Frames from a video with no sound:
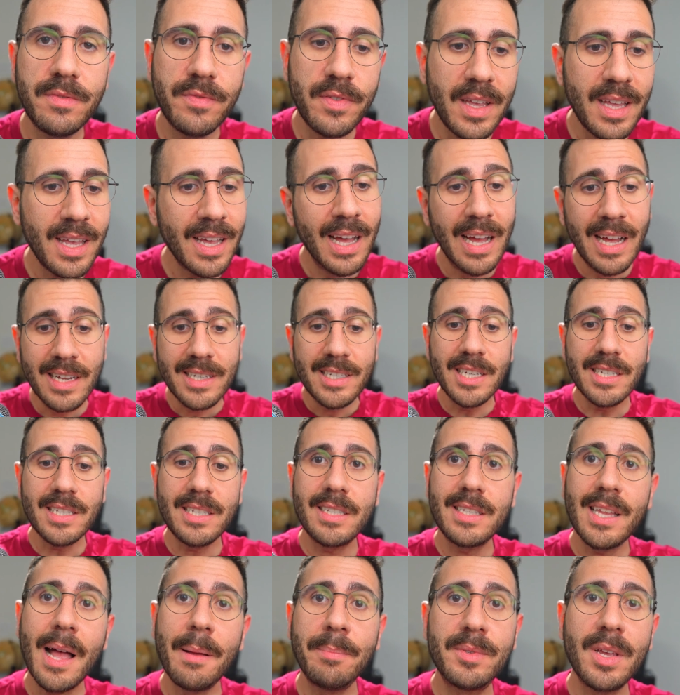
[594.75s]
fee? Just
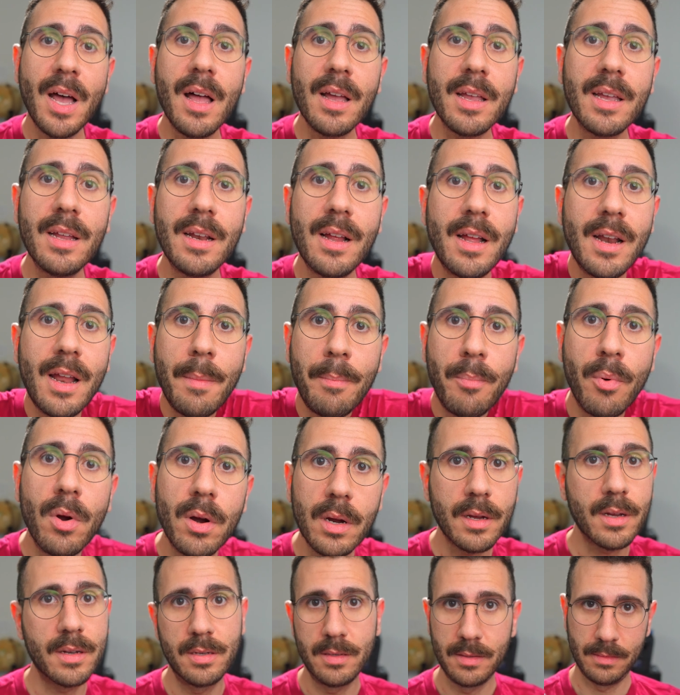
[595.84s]
stop talking on
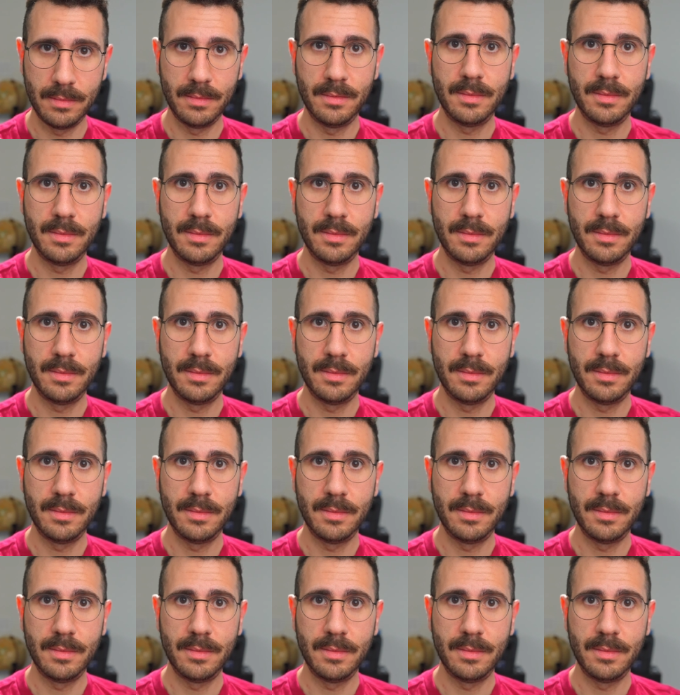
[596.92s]
Upwork.